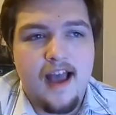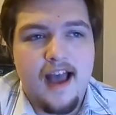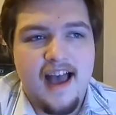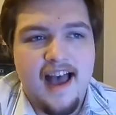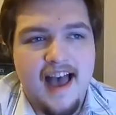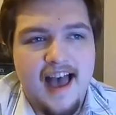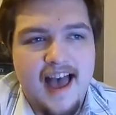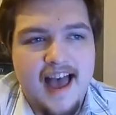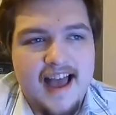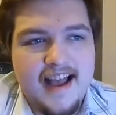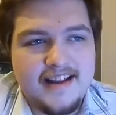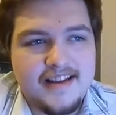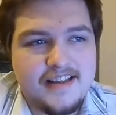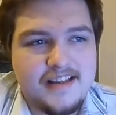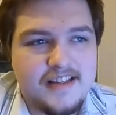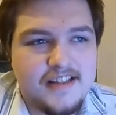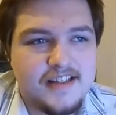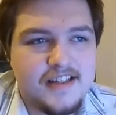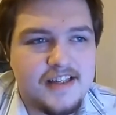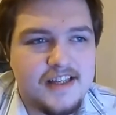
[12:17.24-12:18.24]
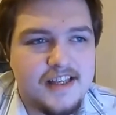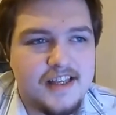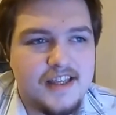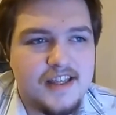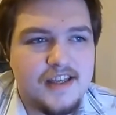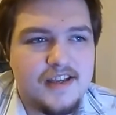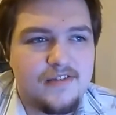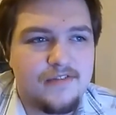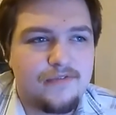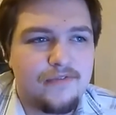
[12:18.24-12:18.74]
and
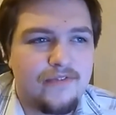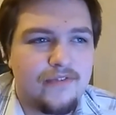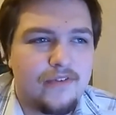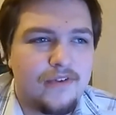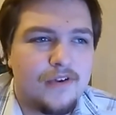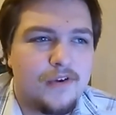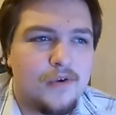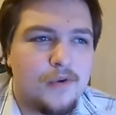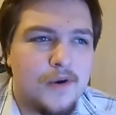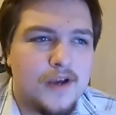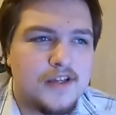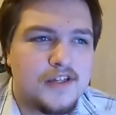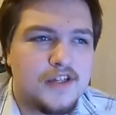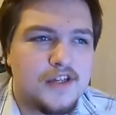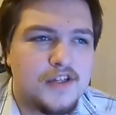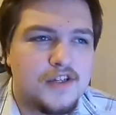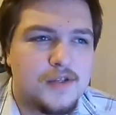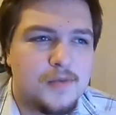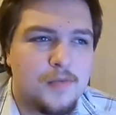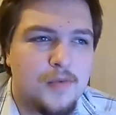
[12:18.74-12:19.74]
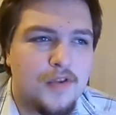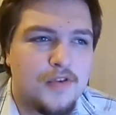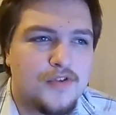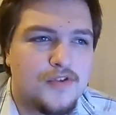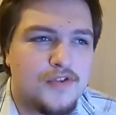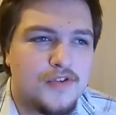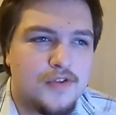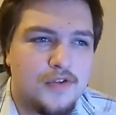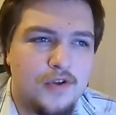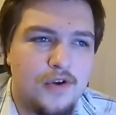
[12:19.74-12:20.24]
you've questioned some of the
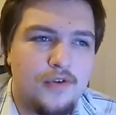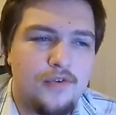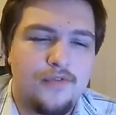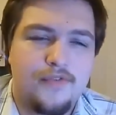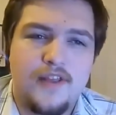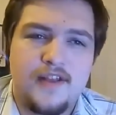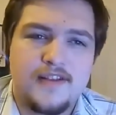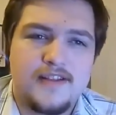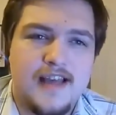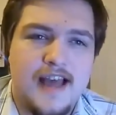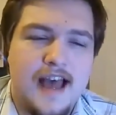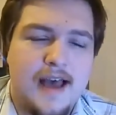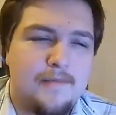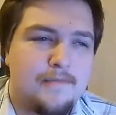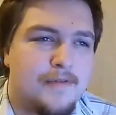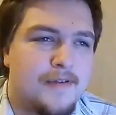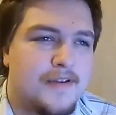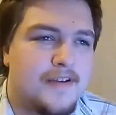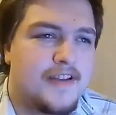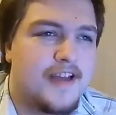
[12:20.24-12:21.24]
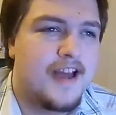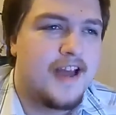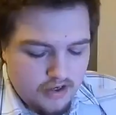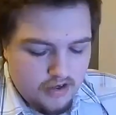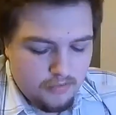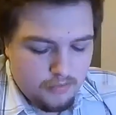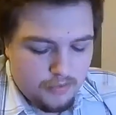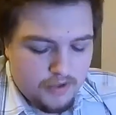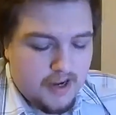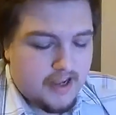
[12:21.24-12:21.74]
stuff that's happened.
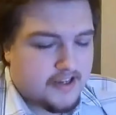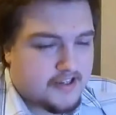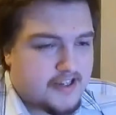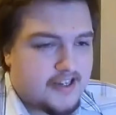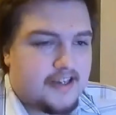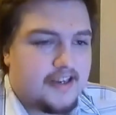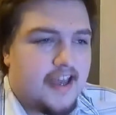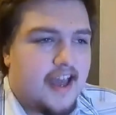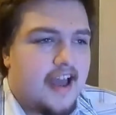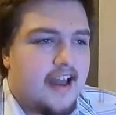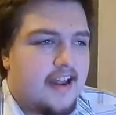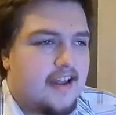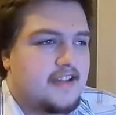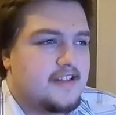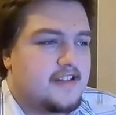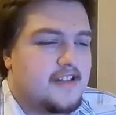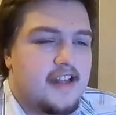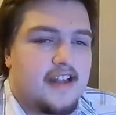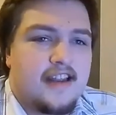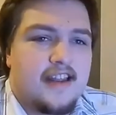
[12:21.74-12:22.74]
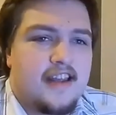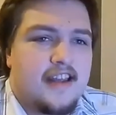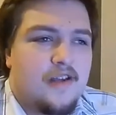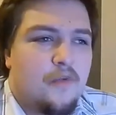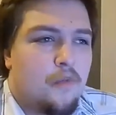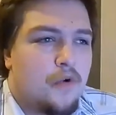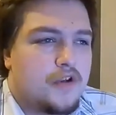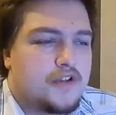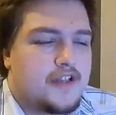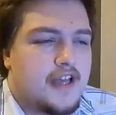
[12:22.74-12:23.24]
What I did get is that he
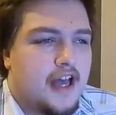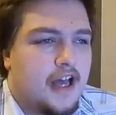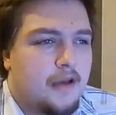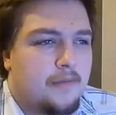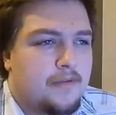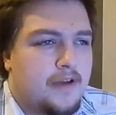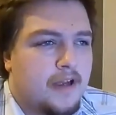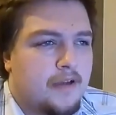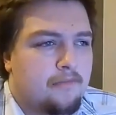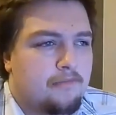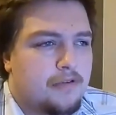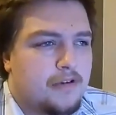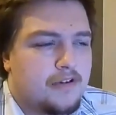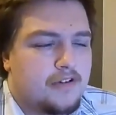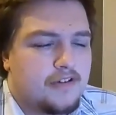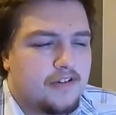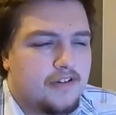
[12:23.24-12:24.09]
was helping, but